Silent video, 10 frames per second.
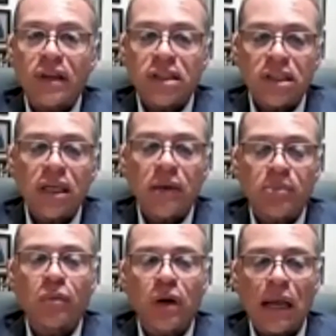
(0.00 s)
seed,
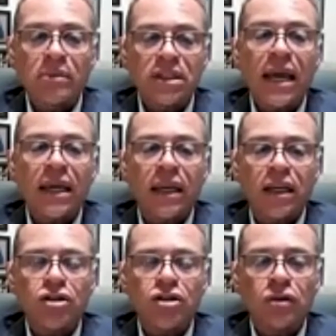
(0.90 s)
but what I'm saying
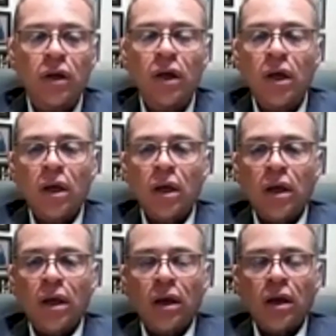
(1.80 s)
is
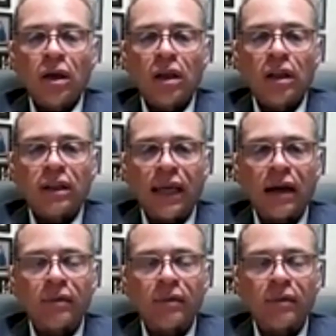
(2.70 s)
they're